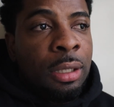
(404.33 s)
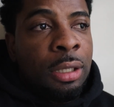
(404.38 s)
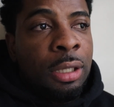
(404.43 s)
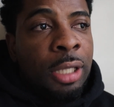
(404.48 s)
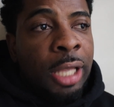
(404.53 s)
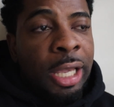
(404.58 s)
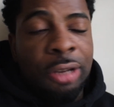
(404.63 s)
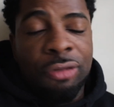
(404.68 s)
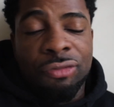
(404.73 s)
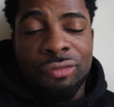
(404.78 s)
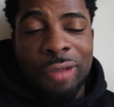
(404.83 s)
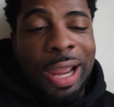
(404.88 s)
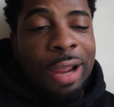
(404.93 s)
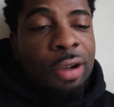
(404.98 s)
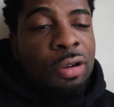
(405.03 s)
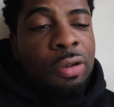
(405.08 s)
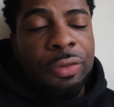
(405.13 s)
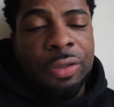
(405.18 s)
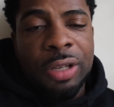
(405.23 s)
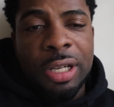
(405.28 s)
Like, right
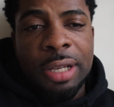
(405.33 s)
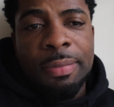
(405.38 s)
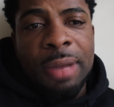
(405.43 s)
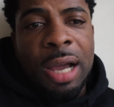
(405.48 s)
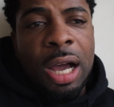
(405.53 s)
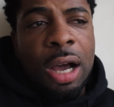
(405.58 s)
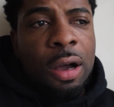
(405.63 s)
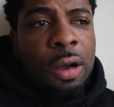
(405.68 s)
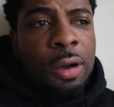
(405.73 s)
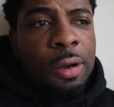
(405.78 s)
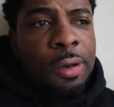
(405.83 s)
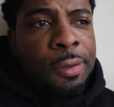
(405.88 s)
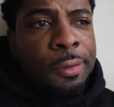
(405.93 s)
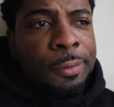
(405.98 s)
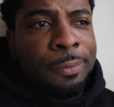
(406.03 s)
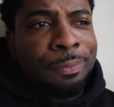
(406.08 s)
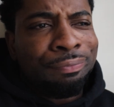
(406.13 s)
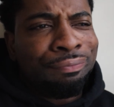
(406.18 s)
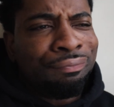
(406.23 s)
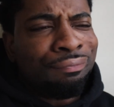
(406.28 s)
over there
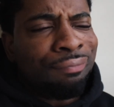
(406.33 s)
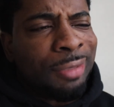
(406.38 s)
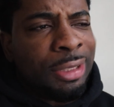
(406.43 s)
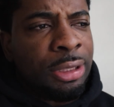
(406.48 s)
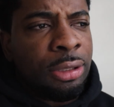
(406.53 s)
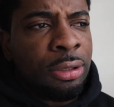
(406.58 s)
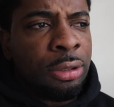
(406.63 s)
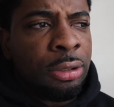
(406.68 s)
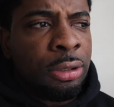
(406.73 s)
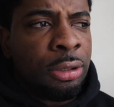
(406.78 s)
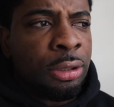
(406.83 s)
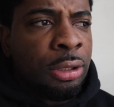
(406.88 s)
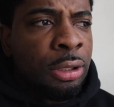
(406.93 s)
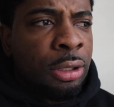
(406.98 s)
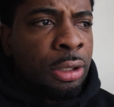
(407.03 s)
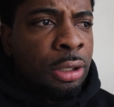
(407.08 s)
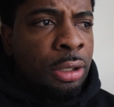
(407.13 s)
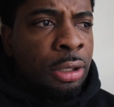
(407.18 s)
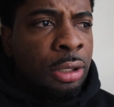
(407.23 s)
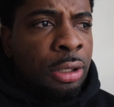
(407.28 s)
by,
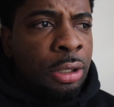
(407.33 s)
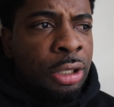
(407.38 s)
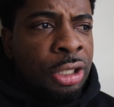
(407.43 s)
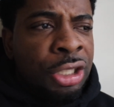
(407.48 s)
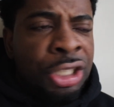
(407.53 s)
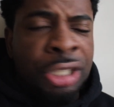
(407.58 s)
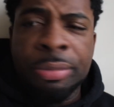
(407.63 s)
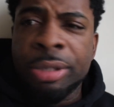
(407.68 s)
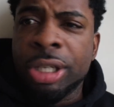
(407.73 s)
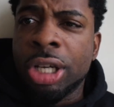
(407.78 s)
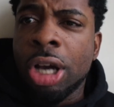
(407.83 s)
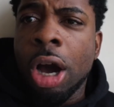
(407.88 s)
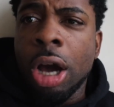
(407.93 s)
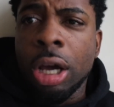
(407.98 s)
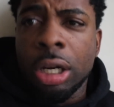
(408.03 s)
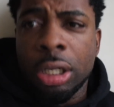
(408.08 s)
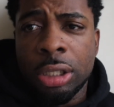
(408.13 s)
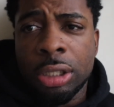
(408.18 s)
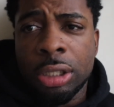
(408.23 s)
Jimmy Carter.